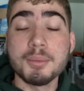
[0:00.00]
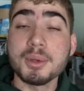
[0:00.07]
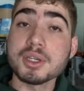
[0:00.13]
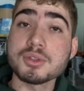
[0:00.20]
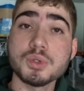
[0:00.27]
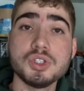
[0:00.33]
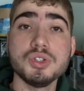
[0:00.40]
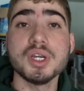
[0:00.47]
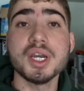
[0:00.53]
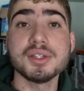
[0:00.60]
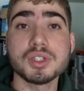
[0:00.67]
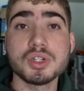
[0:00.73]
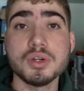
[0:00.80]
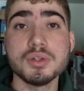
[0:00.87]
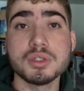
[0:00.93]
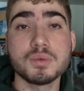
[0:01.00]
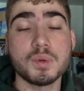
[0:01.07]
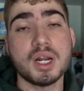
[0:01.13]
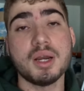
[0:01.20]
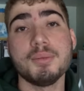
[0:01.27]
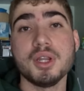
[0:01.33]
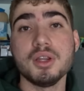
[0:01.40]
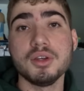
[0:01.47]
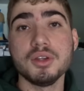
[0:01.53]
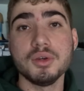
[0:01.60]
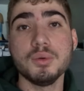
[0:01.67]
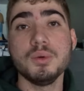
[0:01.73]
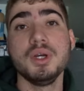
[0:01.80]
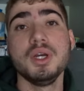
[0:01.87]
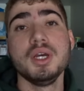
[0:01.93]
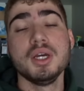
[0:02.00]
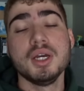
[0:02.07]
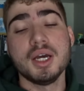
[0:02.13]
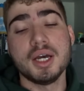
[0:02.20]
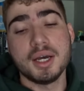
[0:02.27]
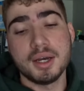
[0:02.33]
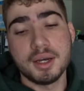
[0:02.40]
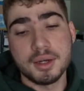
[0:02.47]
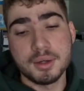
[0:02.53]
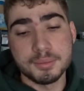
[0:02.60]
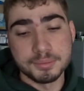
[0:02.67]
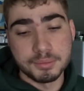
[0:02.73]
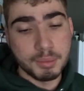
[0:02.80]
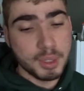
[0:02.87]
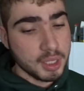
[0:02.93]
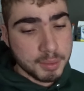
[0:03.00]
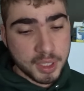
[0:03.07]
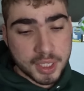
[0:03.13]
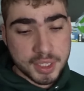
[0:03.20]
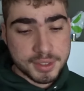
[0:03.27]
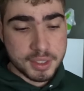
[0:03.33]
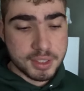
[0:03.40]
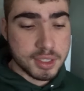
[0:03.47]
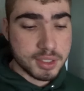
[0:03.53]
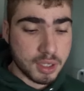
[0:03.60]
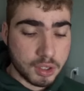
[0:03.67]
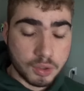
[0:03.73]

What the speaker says: because what you guys choose is what I'm gonna do. Mainly because this is a